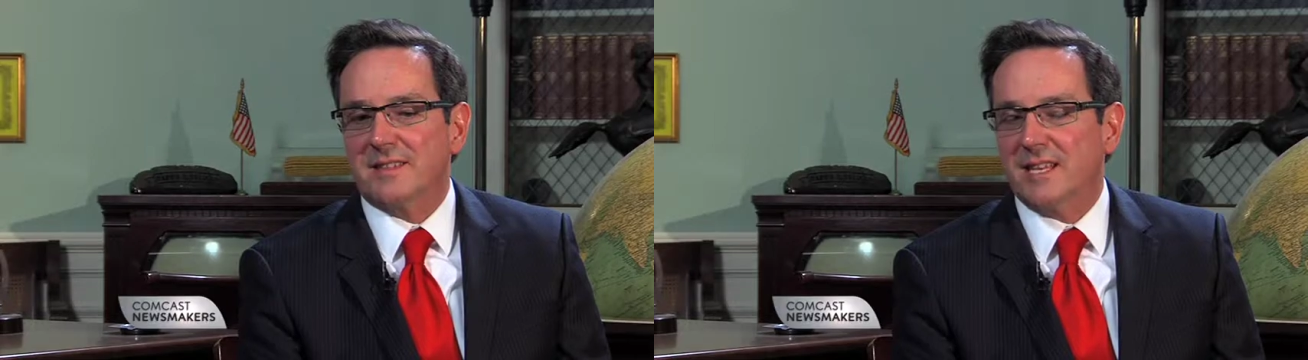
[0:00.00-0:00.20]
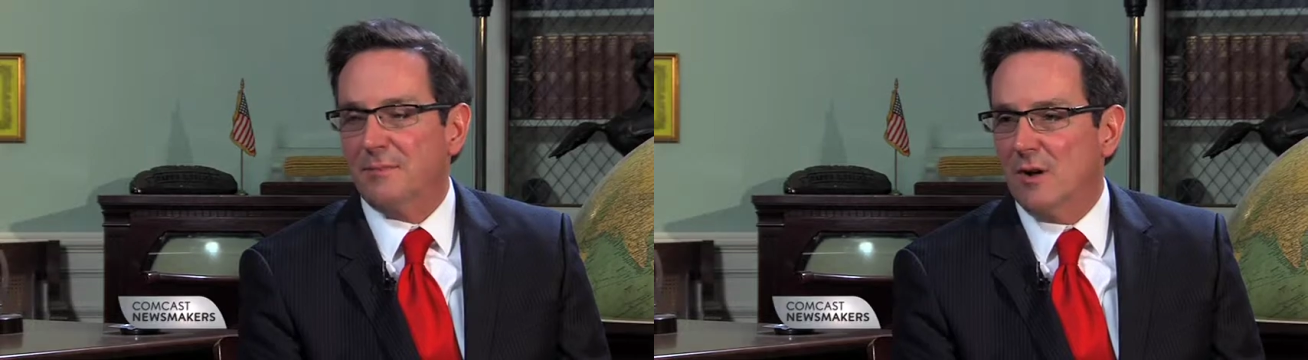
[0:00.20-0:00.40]
It
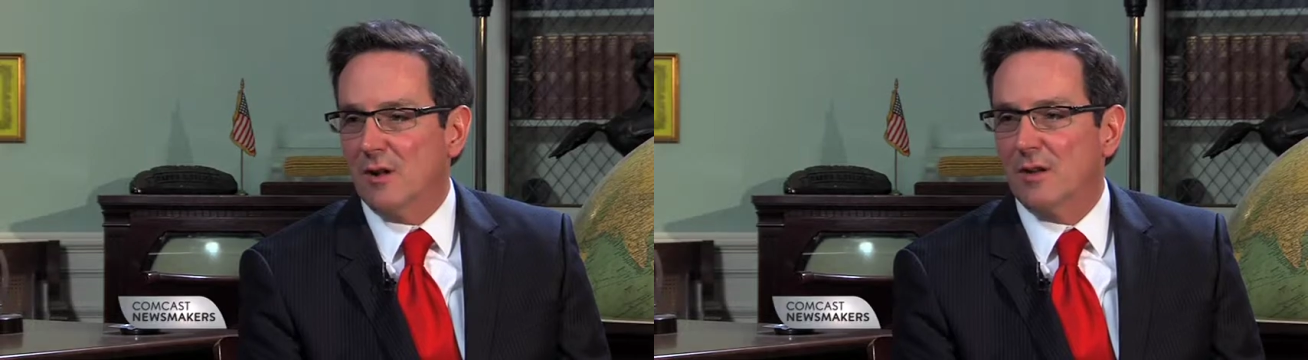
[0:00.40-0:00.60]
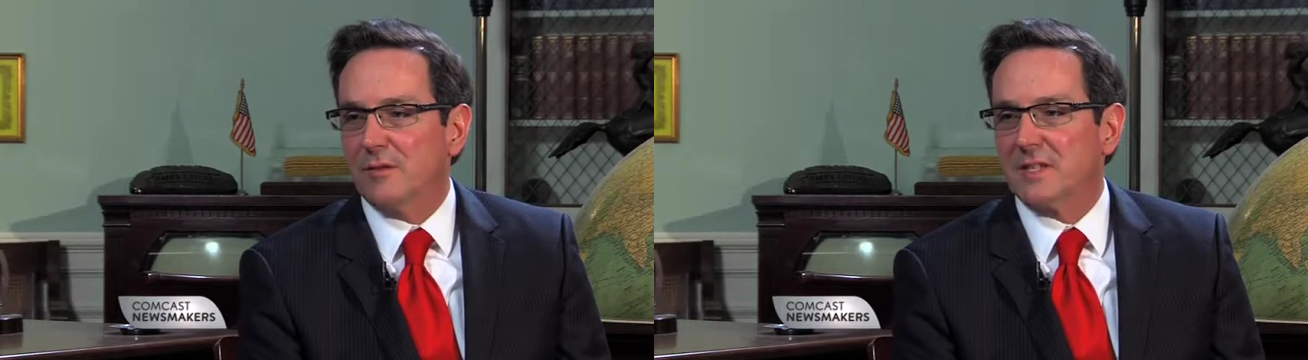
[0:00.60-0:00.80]
takes me
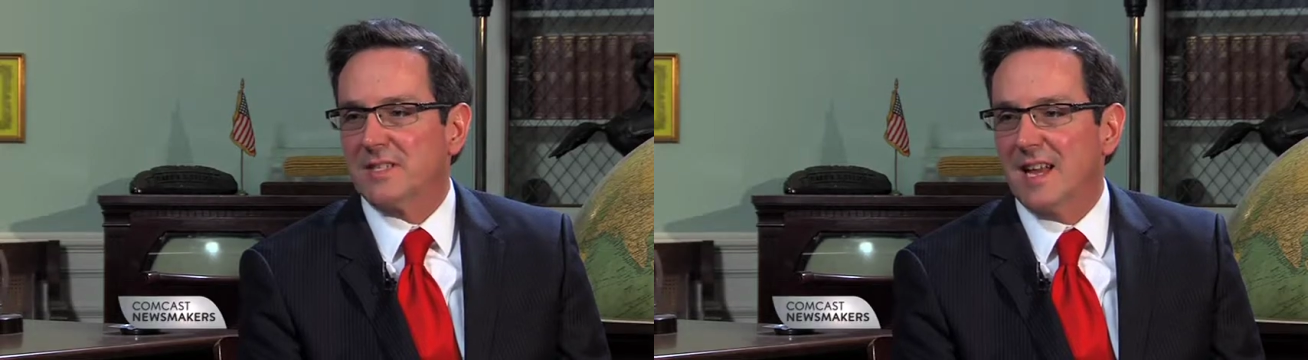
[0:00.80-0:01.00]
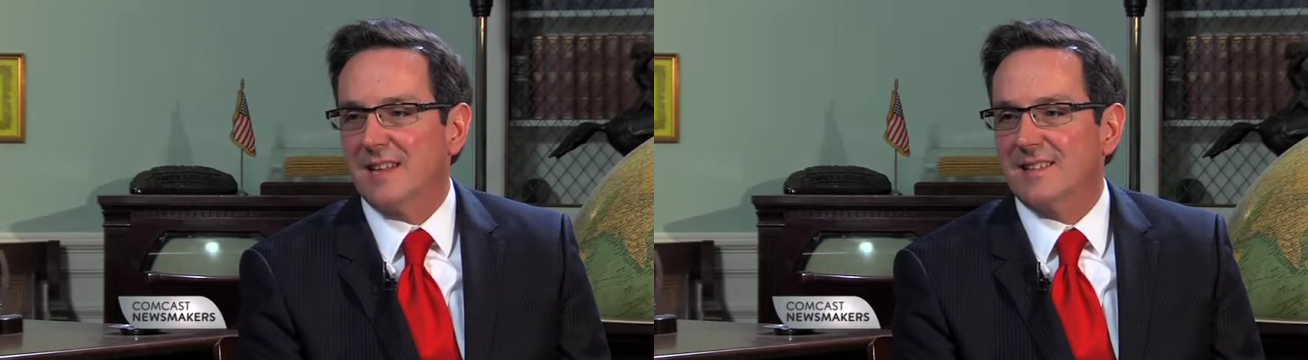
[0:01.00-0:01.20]
all over the
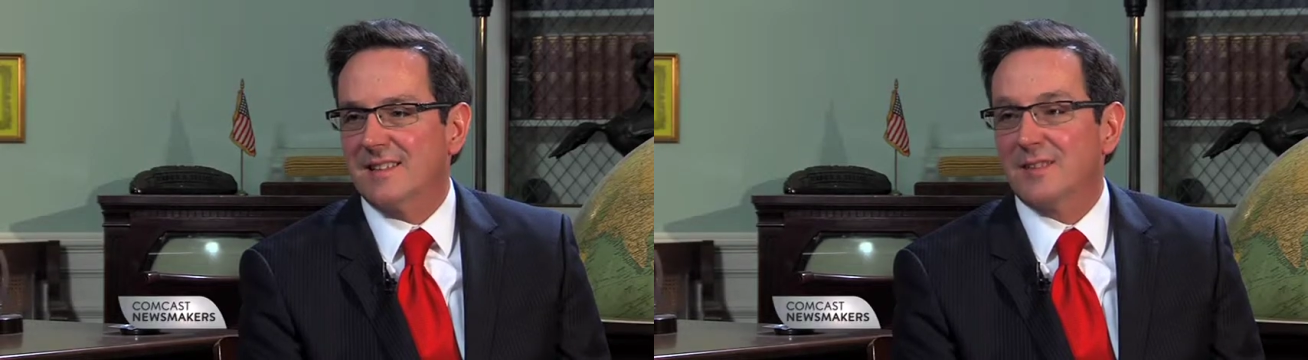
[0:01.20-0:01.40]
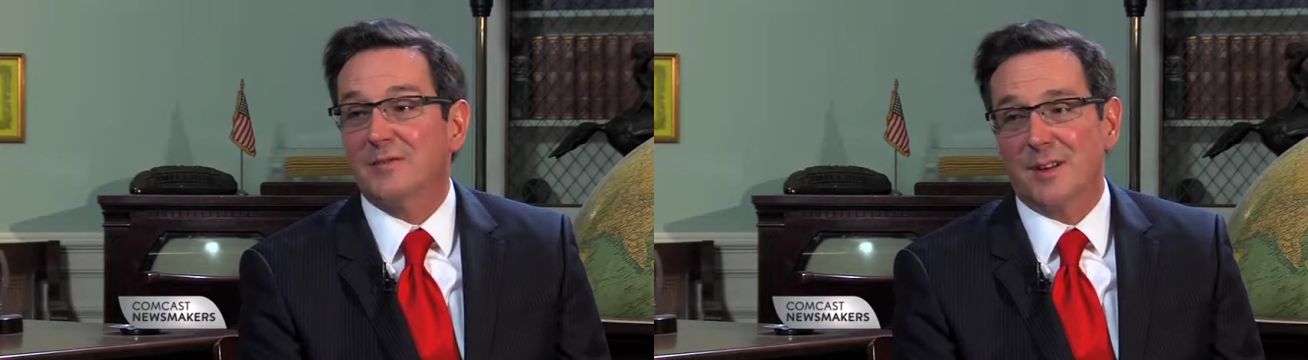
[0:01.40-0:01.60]
state,
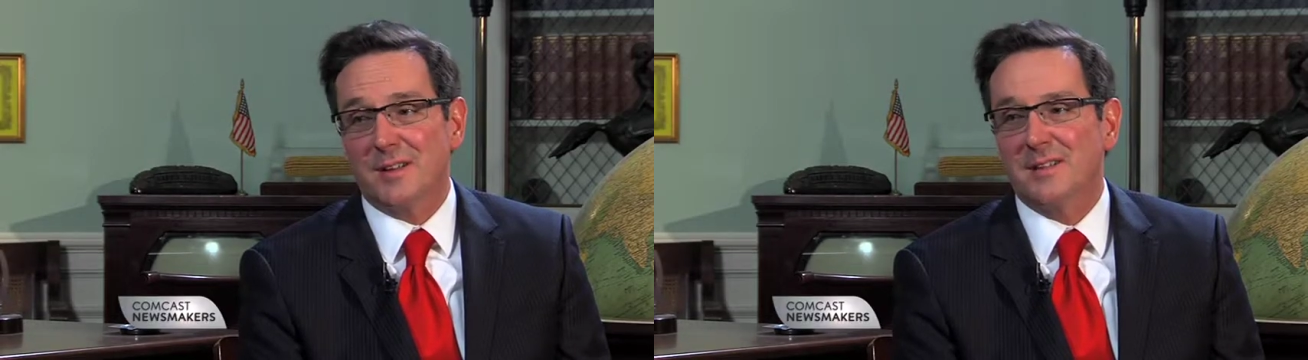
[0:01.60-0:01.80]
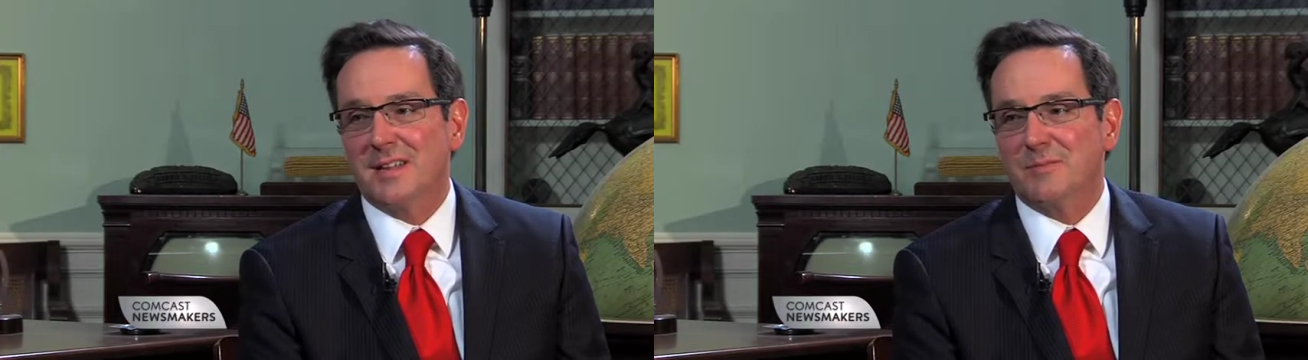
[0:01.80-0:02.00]
and it's
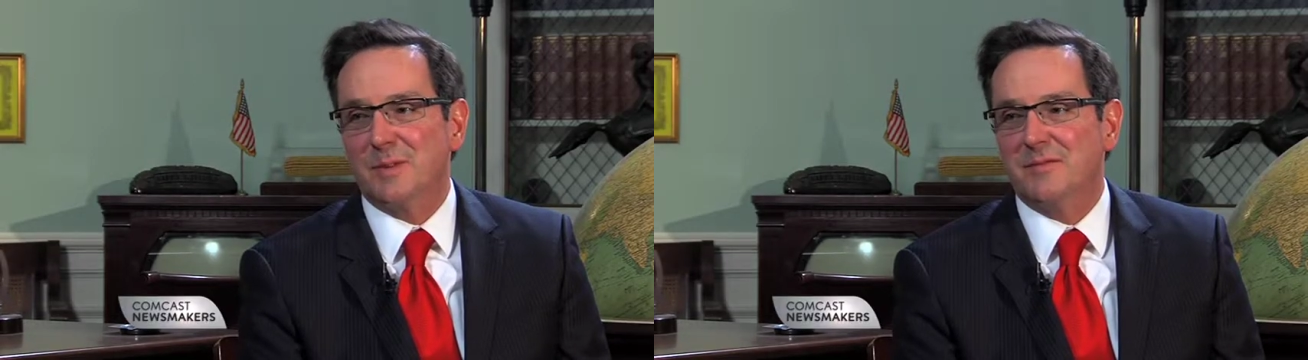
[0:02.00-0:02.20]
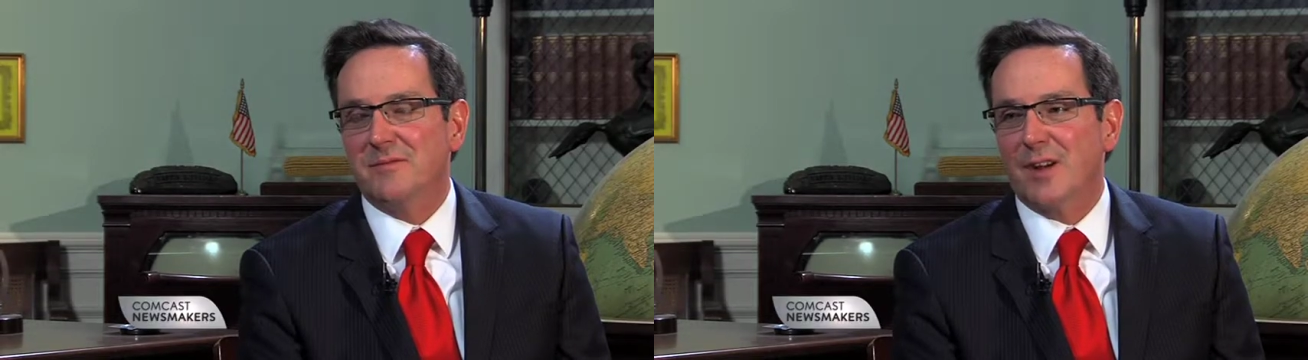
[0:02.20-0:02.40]
very it's
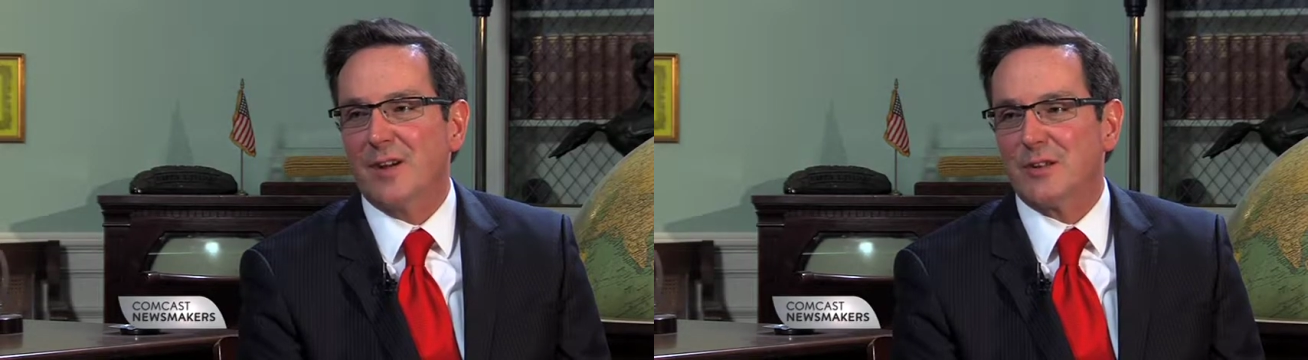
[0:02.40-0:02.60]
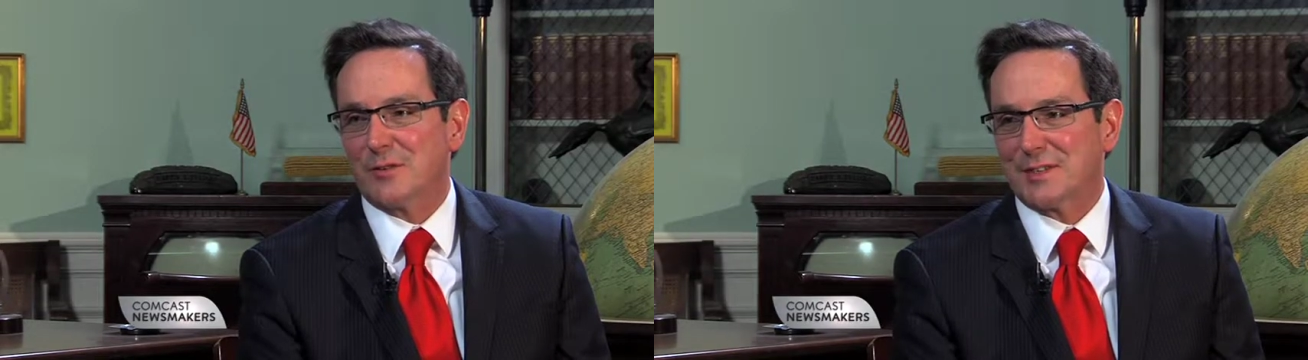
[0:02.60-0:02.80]
been
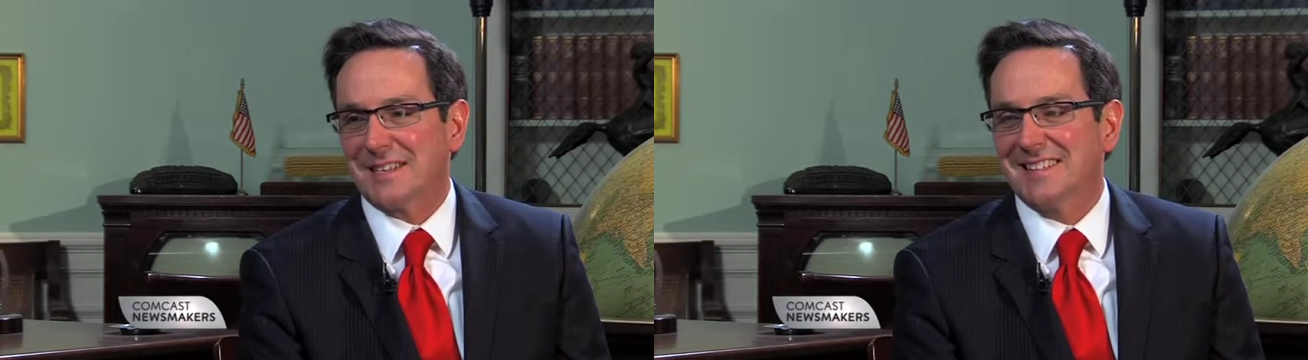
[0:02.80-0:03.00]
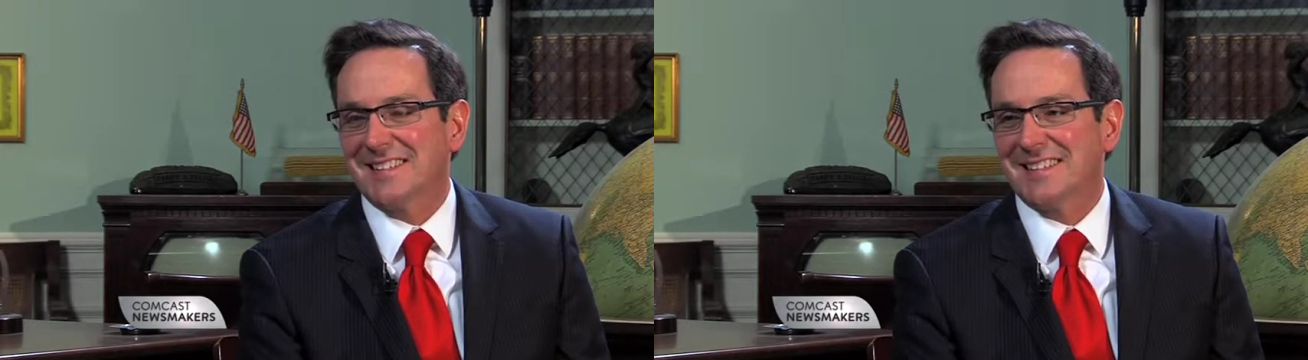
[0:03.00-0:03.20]
very interesting.